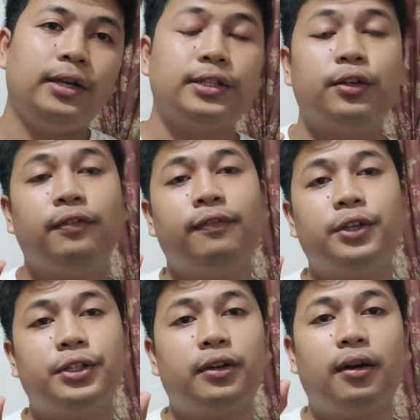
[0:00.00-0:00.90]
is a dupe
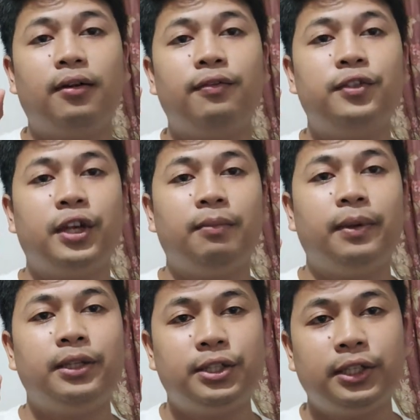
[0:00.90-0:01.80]
version of
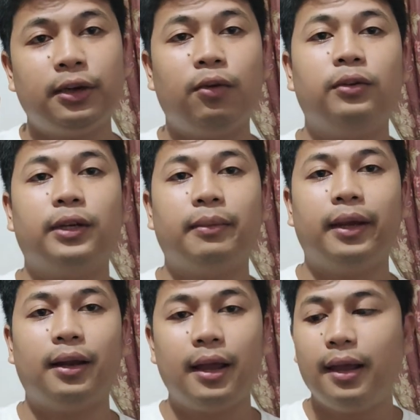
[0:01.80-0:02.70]
Jpg Ultra
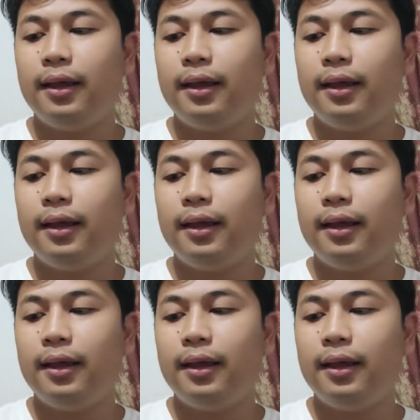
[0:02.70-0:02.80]
male.